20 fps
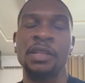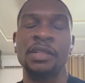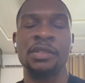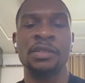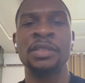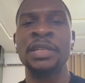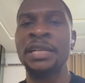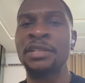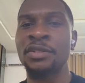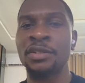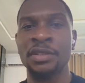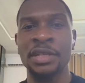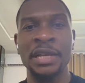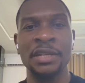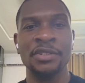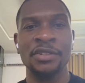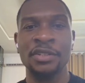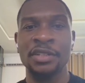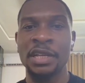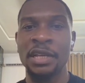that's
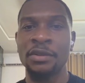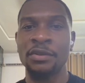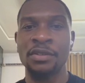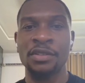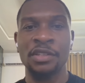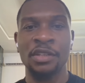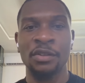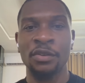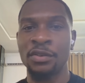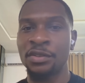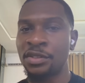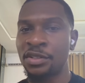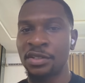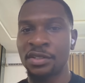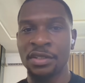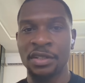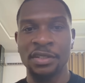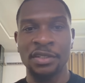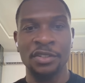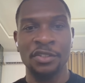just how you stay
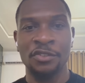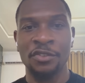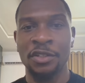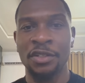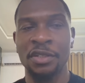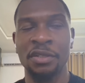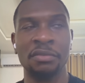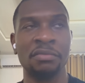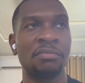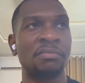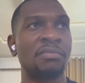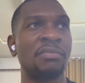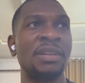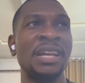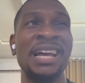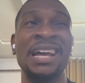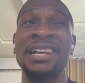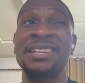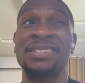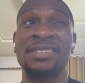consistent in trading
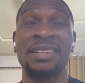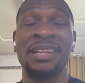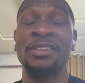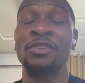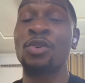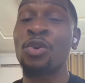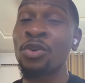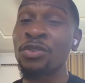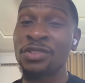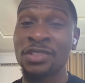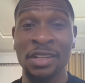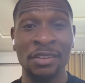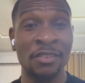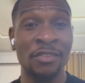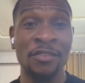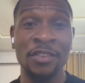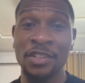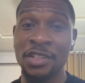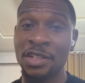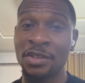as an ordinary
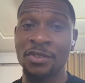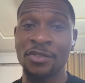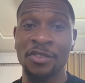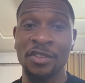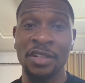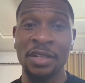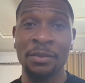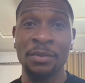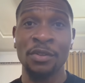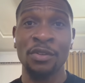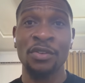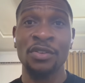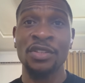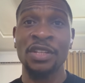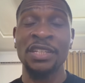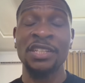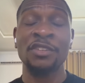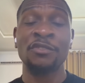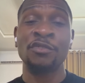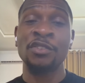retail trader, because
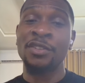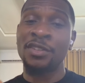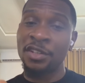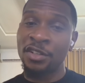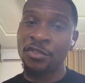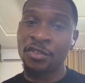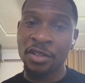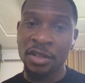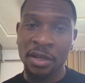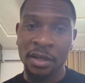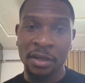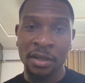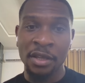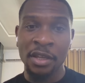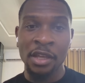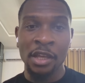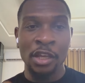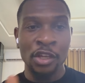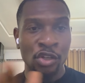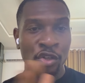as a retail trader,
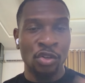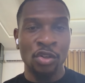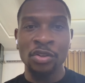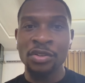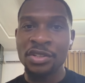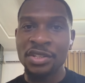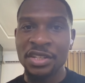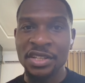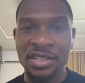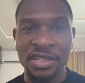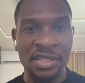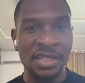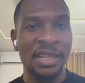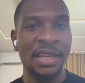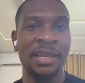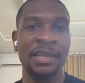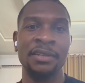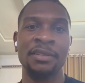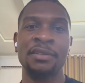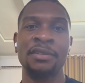it's not
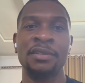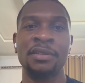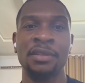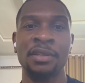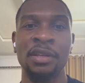designed